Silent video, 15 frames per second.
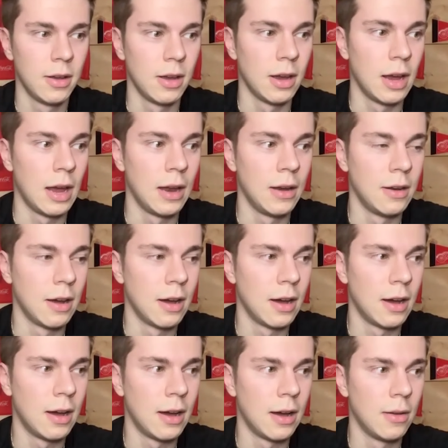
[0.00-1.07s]
and
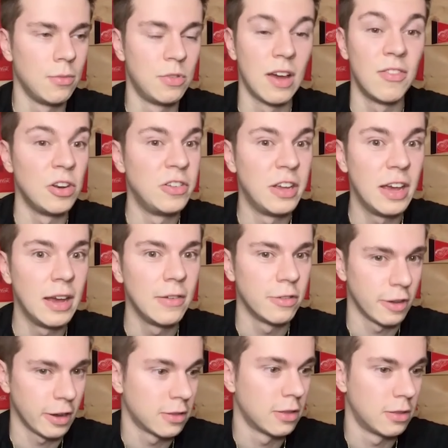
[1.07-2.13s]
uh, Devin Taves,
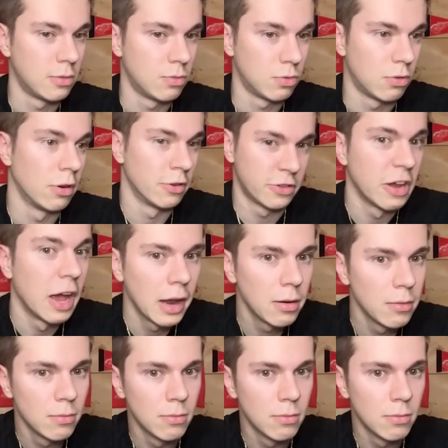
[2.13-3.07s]
like, they're set.